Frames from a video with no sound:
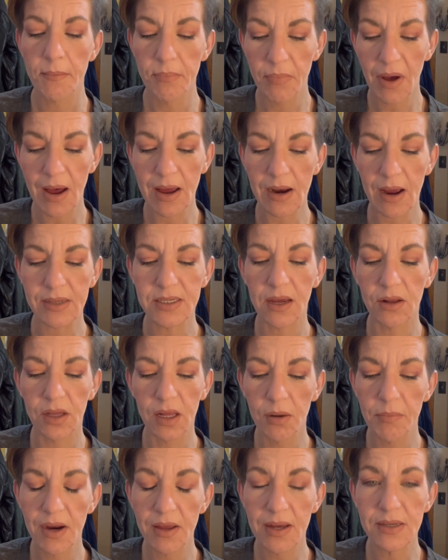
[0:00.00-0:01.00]
but I take a
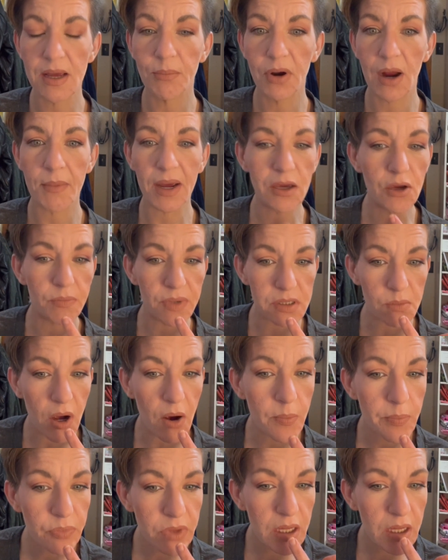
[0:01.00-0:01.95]
little bit of this and put on my Cupid's bow.